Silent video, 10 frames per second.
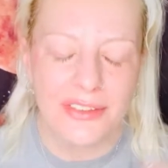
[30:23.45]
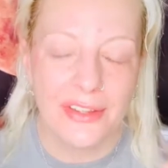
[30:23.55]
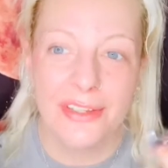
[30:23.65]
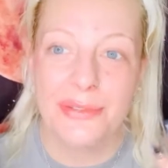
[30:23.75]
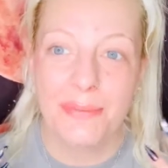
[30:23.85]

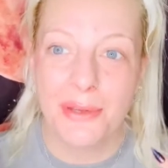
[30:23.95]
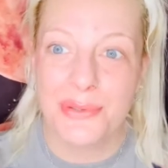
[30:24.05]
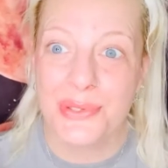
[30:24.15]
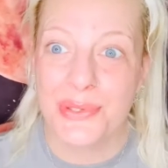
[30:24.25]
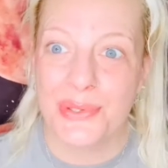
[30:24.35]
it
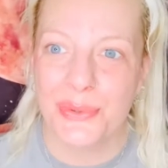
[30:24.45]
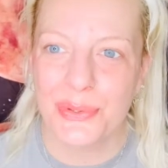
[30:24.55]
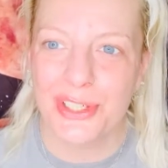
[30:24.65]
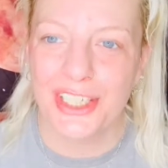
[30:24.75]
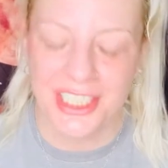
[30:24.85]
smells so
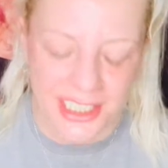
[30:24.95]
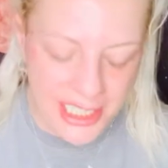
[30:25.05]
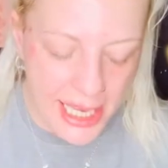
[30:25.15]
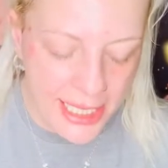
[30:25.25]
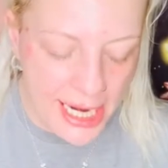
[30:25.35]
good.
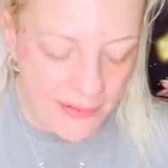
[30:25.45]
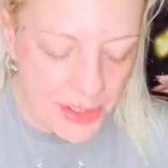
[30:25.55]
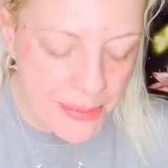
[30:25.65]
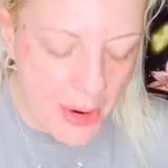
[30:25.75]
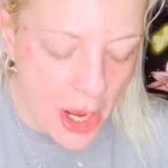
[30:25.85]
And
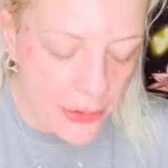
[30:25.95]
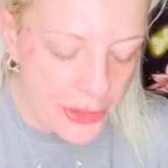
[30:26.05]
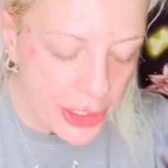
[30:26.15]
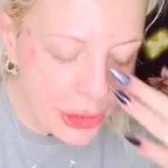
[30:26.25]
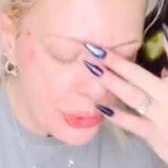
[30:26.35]
every month,
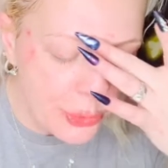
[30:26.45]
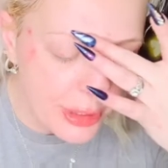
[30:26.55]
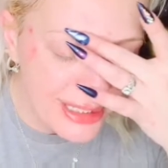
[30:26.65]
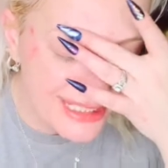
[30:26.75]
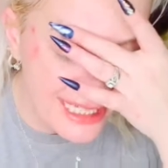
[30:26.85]
you
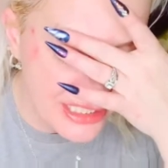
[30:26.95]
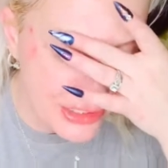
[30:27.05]
get to